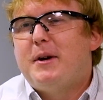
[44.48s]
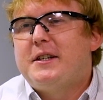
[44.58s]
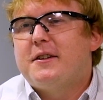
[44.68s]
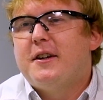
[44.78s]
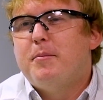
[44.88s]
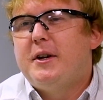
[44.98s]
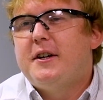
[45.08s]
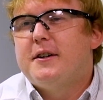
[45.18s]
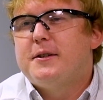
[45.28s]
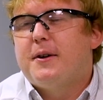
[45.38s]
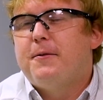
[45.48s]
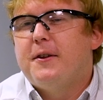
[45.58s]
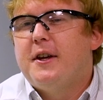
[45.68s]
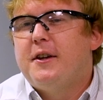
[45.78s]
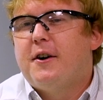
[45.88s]
basically a meter is
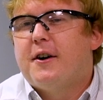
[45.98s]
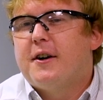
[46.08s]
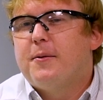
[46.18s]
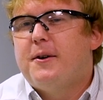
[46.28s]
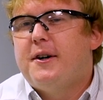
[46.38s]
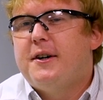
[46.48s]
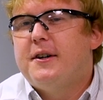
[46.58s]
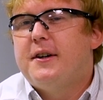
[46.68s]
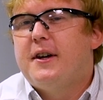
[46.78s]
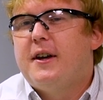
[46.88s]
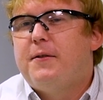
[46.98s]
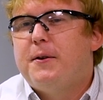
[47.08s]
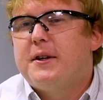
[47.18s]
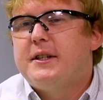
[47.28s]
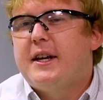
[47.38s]
roughly a yard. Well, if you
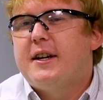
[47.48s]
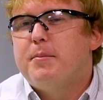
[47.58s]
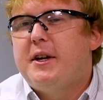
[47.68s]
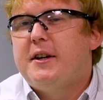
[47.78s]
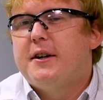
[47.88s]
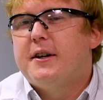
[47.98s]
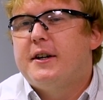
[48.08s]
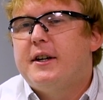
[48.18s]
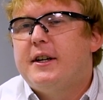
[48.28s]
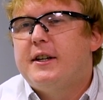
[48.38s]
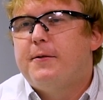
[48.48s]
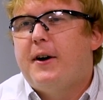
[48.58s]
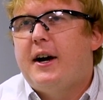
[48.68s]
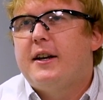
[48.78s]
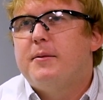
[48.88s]
can take a meter and
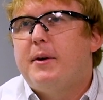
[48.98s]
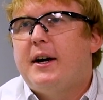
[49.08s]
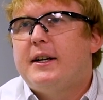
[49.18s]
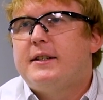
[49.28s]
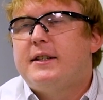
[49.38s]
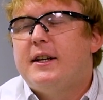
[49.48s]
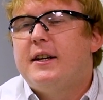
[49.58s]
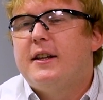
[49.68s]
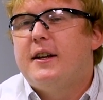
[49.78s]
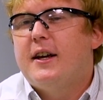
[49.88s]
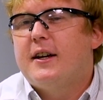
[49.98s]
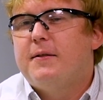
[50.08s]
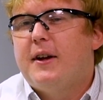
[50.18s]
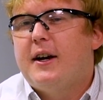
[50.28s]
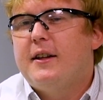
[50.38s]
divide it by
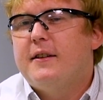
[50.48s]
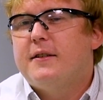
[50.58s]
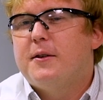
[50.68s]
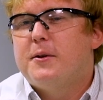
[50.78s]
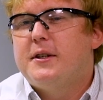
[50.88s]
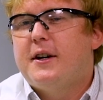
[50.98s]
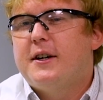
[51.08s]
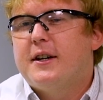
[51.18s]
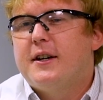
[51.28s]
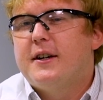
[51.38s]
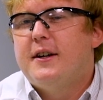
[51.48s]
10⁻⁹, so we're talking